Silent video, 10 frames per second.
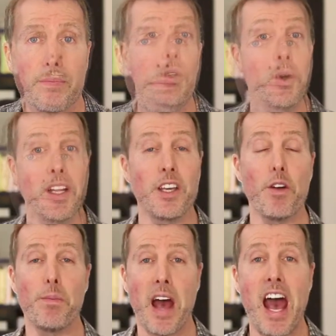So don't let
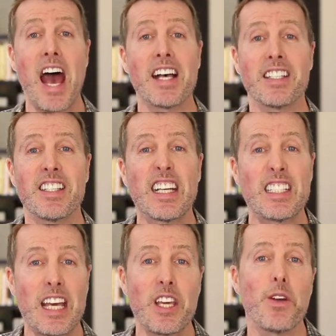your past
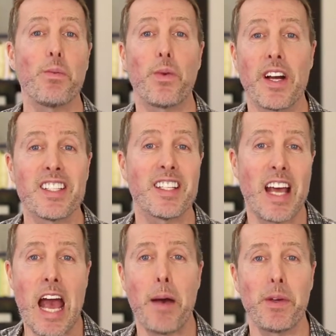dictate your present
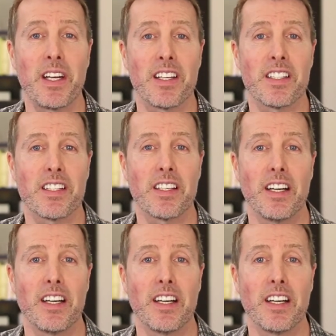happiness.